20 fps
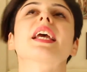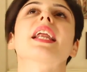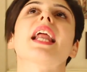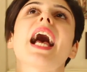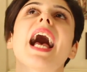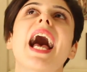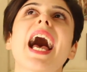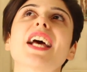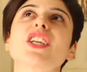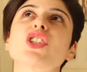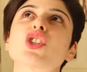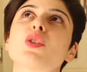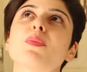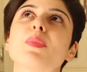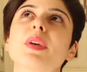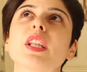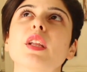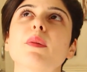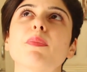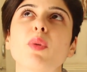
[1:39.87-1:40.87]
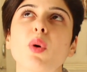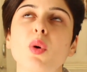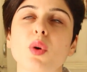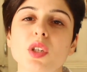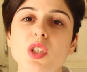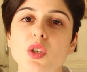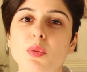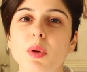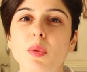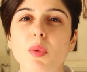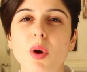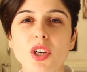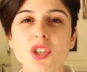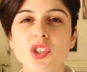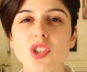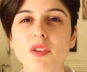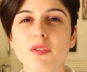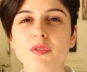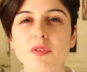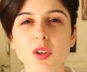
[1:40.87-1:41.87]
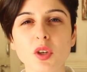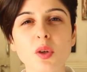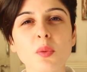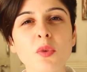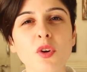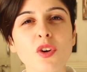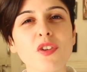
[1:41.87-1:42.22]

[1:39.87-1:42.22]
It has to be The Post. We watched a few